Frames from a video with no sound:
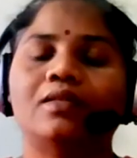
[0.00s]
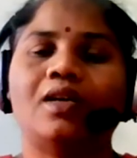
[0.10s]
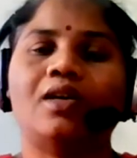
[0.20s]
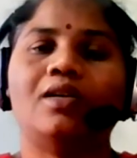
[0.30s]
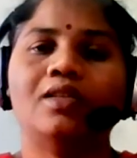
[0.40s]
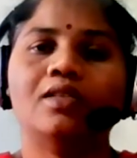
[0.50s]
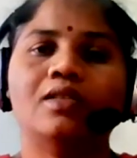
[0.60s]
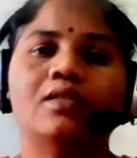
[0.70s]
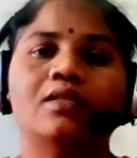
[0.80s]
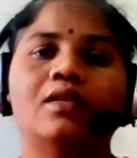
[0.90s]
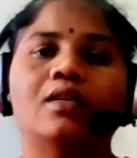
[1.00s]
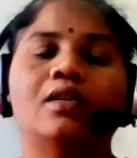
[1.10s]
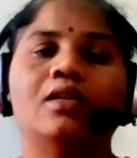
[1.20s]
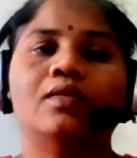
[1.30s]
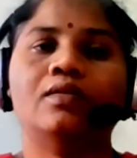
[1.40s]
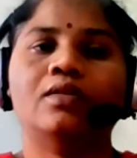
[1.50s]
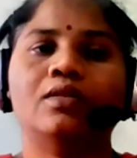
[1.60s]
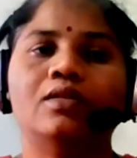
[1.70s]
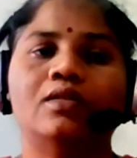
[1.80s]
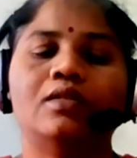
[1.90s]
All this is
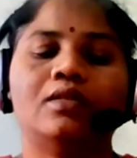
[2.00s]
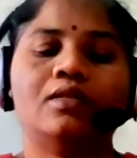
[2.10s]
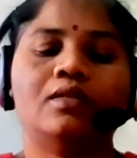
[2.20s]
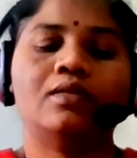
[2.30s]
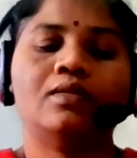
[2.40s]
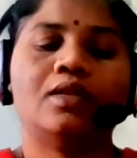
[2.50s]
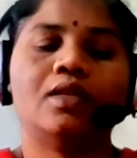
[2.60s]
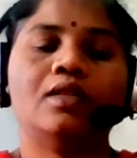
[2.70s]
I